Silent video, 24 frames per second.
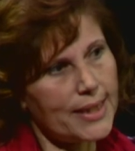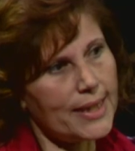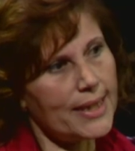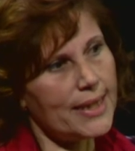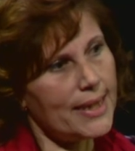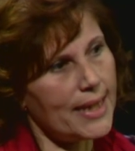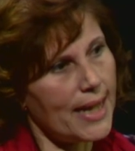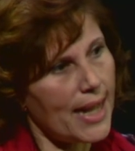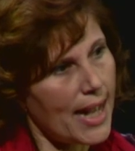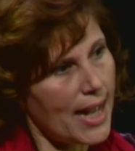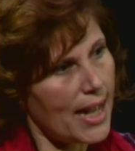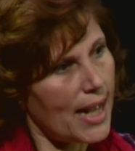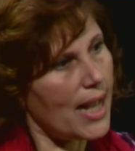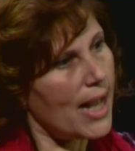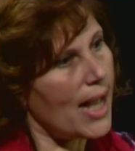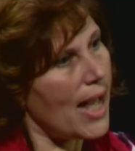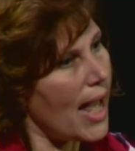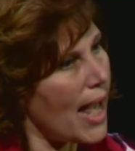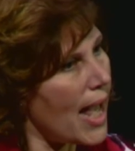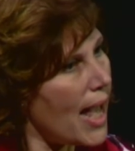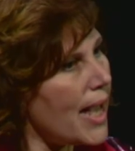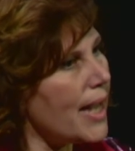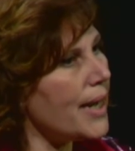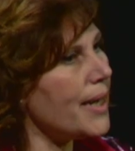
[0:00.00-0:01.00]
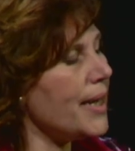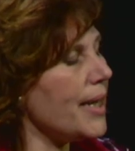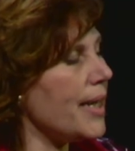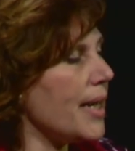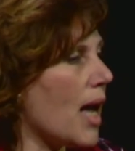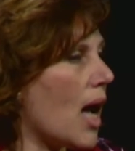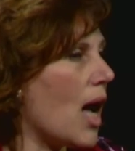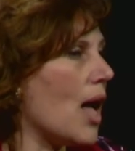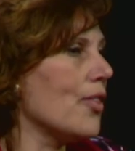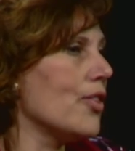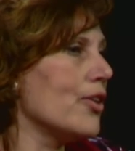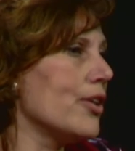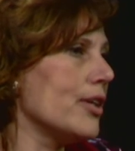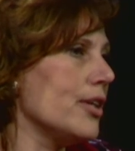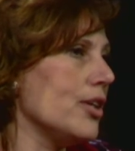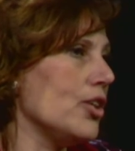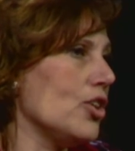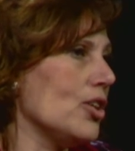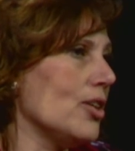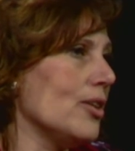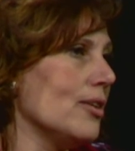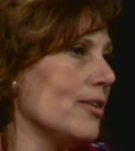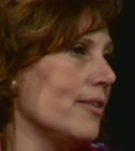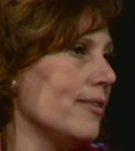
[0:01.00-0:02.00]
in any other
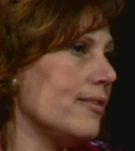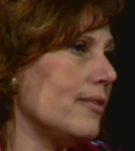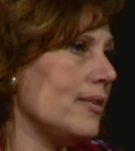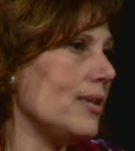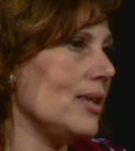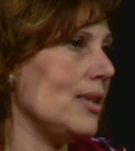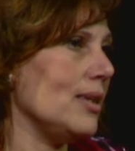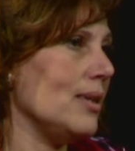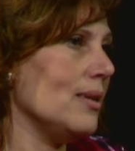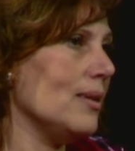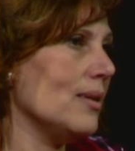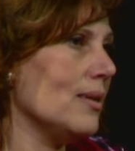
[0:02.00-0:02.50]
regional sea.